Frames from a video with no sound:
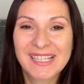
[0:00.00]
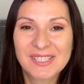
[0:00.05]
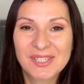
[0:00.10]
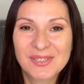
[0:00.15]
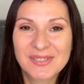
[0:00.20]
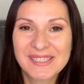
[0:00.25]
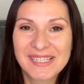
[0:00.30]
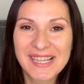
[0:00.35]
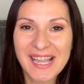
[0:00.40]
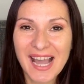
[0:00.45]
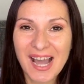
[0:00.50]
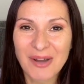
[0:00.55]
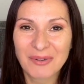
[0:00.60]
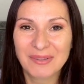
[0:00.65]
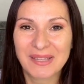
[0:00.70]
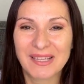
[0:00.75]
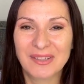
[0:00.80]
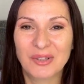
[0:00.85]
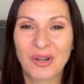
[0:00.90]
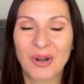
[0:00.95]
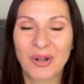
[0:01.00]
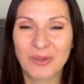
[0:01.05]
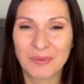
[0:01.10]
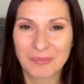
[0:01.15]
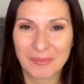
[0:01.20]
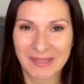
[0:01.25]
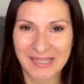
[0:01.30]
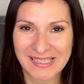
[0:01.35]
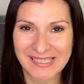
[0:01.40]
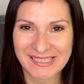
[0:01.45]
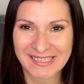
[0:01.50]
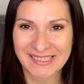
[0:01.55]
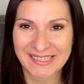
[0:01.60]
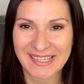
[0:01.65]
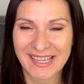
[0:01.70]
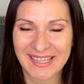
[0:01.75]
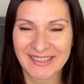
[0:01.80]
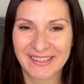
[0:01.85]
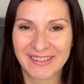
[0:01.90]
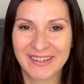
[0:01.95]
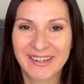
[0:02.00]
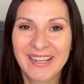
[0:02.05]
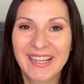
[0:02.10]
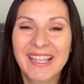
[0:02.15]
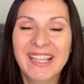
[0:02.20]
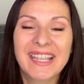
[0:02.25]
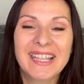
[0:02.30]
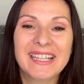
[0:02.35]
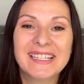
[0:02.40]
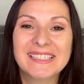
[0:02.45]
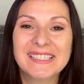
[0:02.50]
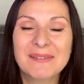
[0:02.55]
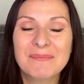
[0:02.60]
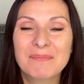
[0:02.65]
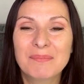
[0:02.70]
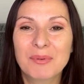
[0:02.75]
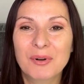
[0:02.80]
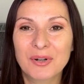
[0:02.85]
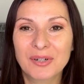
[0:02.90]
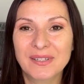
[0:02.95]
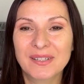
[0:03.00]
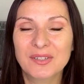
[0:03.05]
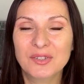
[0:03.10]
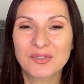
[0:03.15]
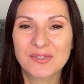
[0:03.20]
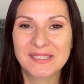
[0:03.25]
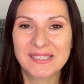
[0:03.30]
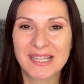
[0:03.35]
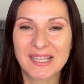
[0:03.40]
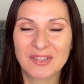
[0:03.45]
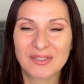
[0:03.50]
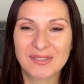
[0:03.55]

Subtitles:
So you see how that all plays together. It's important to stay